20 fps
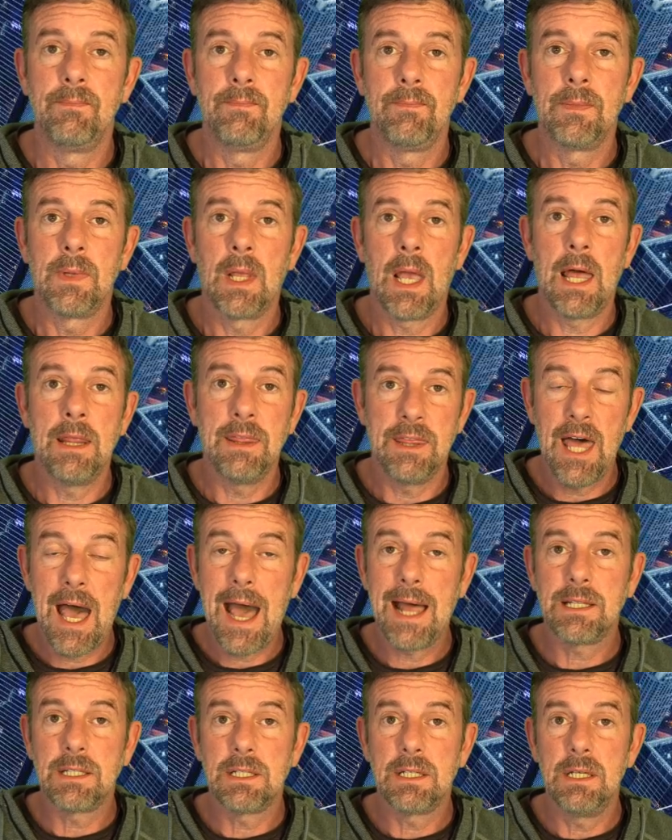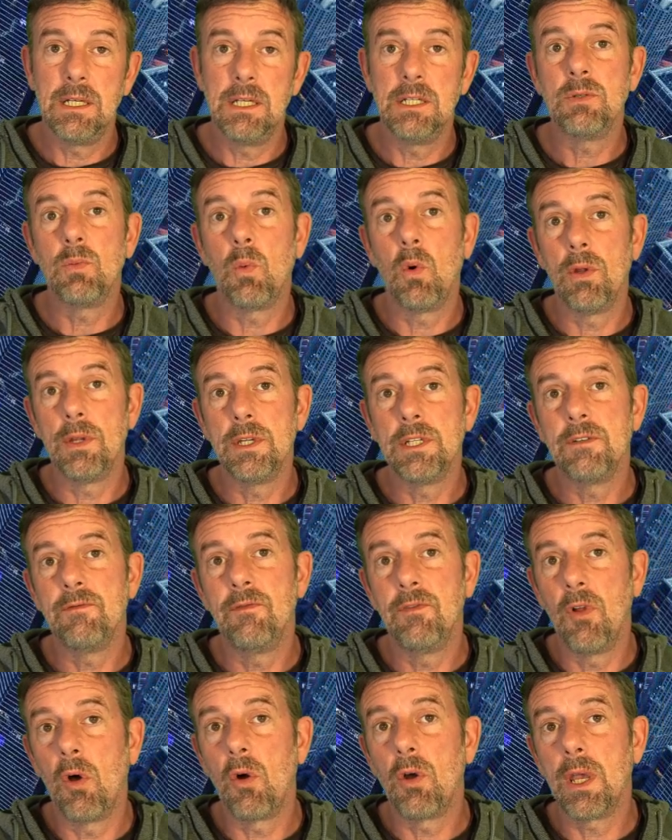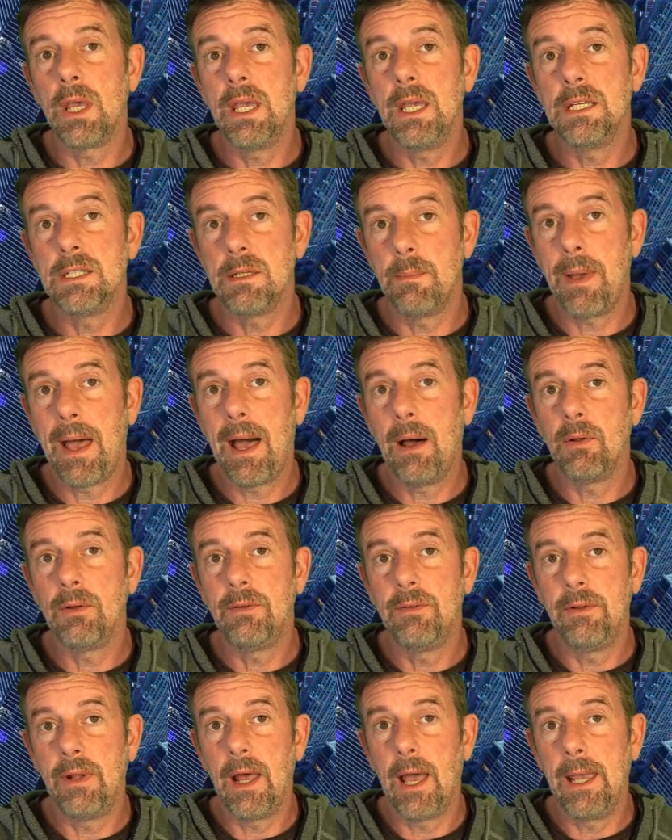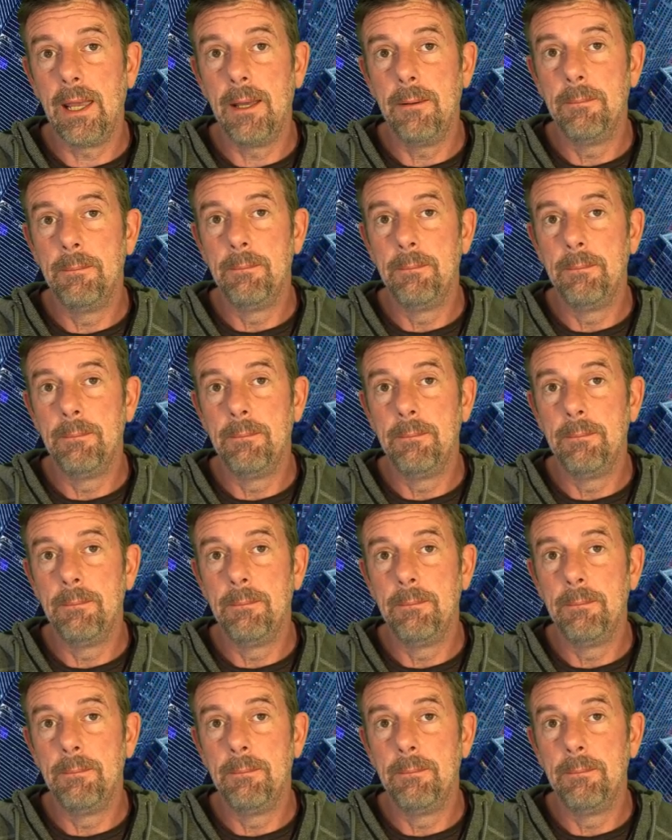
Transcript: And that is what this vlog is about today.